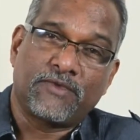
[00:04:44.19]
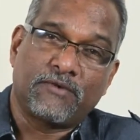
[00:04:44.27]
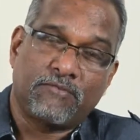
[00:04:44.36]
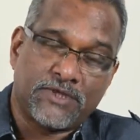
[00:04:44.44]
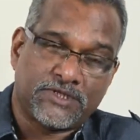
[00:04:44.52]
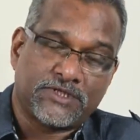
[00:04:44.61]

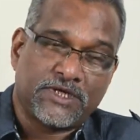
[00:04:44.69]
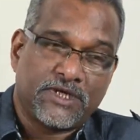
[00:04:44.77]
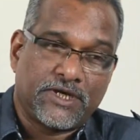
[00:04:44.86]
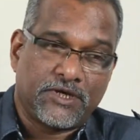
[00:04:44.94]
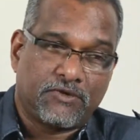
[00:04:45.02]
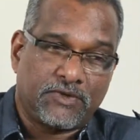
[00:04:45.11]
But
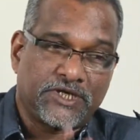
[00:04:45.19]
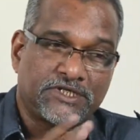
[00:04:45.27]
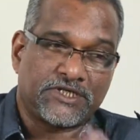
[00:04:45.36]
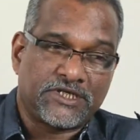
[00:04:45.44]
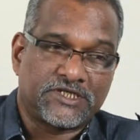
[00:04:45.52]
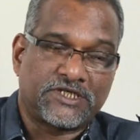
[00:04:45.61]
you know what is
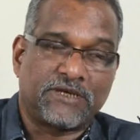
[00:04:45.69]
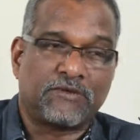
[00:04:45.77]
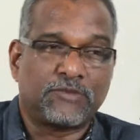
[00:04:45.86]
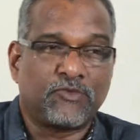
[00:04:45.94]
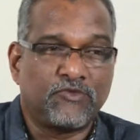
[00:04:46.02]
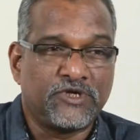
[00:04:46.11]
interesting about
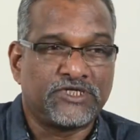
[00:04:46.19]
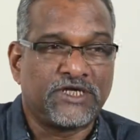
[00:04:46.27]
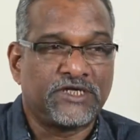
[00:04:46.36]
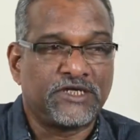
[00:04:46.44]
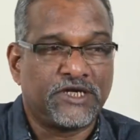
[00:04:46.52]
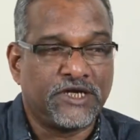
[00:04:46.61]
the movie is
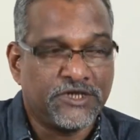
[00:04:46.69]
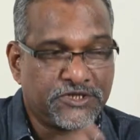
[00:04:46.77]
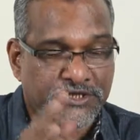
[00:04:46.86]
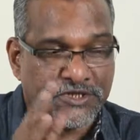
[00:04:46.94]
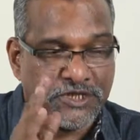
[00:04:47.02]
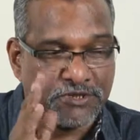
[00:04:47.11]
that
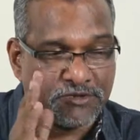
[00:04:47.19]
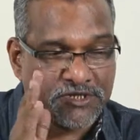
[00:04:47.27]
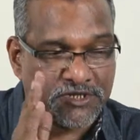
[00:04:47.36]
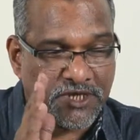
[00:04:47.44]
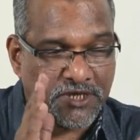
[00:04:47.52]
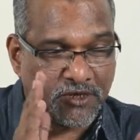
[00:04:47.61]
it
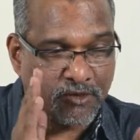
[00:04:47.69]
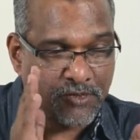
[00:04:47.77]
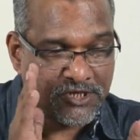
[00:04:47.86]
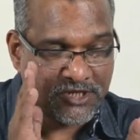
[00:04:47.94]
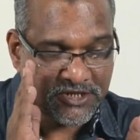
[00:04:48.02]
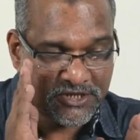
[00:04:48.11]
was
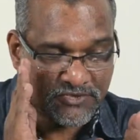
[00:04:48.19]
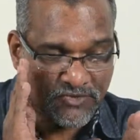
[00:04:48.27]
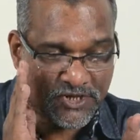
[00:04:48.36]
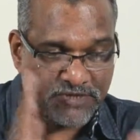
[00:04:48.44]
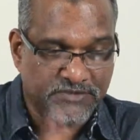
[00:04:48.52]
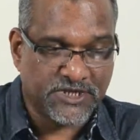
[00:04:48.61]

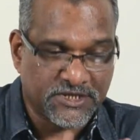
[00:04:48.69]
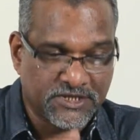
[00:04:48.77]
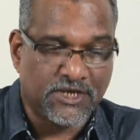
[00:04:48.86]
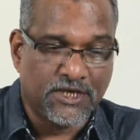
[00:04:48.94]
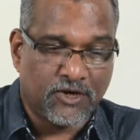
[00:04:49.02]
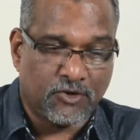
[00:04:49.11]

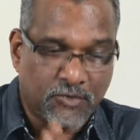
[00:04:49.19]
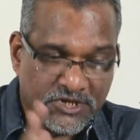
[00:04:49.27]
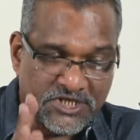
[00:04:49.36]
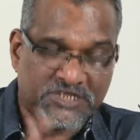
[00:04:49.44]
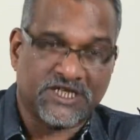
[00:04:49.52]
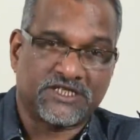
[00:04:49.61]

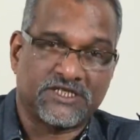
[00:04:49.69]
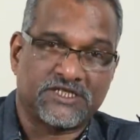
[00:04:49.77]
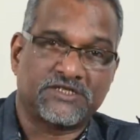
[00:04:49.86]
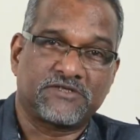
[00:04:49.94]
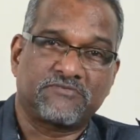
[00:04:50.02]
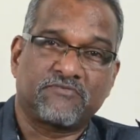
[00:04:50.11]
commercial
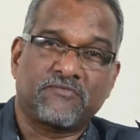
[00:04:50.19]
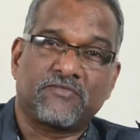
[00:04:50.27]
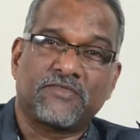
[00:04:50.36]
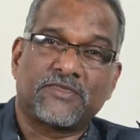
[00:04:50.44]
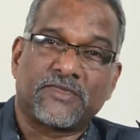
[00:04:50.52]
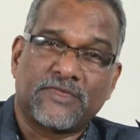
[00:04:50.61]
success.
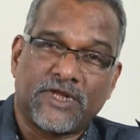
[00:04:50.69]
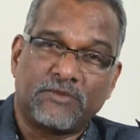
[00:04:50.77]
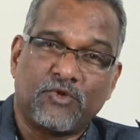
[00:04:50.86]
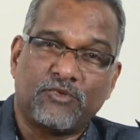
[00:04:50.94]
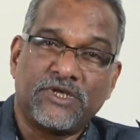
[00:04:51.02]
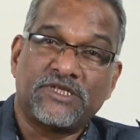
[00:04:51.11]
That
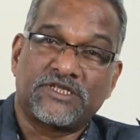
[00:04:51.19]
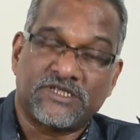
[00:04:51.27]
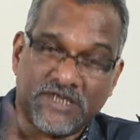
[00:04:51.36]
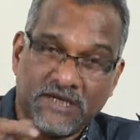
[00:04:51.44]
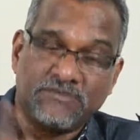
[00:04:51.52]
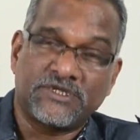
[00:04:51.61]
movie,
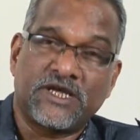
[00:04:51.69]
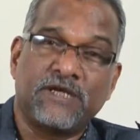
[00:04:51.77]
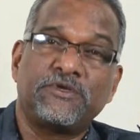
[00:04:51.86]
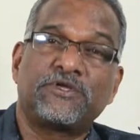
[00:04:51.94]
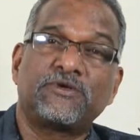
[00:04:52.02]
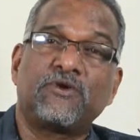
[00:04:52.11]
same
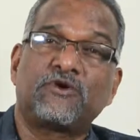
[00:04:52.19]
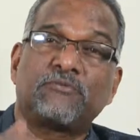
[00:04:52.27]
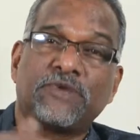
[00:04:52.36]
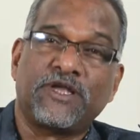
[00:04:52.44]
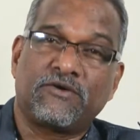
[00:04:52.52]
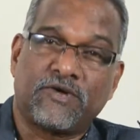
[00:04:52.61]
time it got
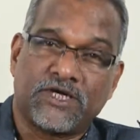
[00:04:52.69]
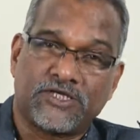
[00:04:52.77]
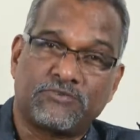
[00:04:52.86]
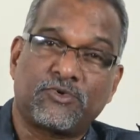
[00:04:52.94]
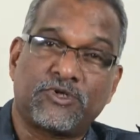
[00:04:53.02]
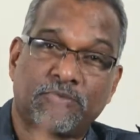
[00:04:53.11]
many awards,
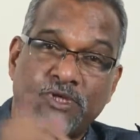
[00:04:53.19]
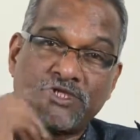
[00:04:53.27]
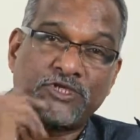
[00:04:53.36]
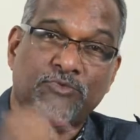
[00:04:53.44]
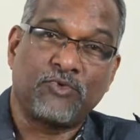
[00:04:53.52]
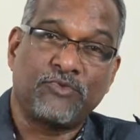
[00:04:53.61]
for the
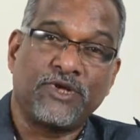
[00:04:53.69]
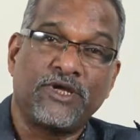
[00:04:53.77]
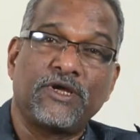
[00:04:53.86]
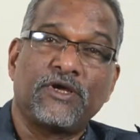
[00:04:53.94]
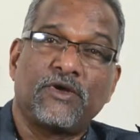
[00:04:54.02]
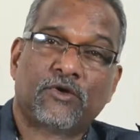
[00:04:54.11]
best movie,
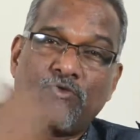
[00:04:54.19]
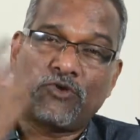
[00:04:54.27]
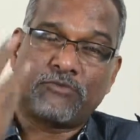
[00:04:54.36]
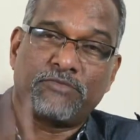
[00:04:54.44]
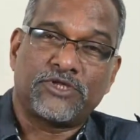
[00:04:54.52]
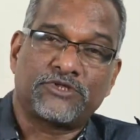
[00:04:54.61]
for
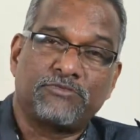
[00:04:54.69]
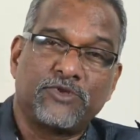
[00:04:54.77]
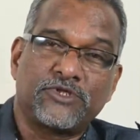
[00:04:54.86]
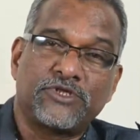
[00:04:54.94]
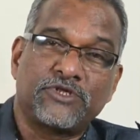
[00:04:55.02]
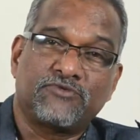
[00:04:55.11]
best
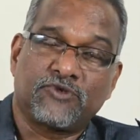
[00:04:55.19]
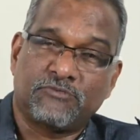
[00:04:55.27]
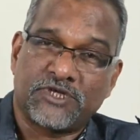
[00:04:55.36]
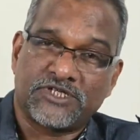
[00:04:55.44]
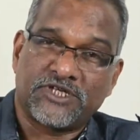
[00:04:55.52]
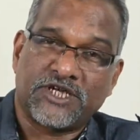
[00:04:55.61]
music, for
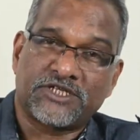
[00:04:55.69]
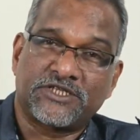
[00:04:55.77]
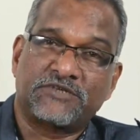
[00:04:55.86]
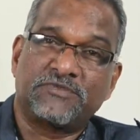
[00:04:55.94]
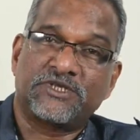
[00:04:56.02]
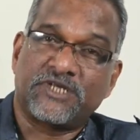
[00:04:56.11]
best
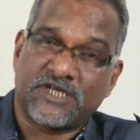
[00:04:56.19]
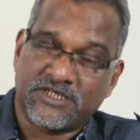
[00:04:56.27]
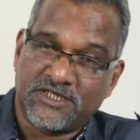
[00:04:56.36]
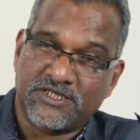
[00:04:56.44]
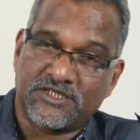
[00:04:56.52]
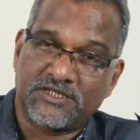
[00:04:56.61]
actor, best
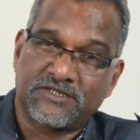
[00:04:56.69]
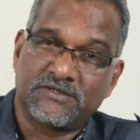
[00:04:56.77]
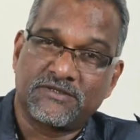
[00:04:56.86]
actress.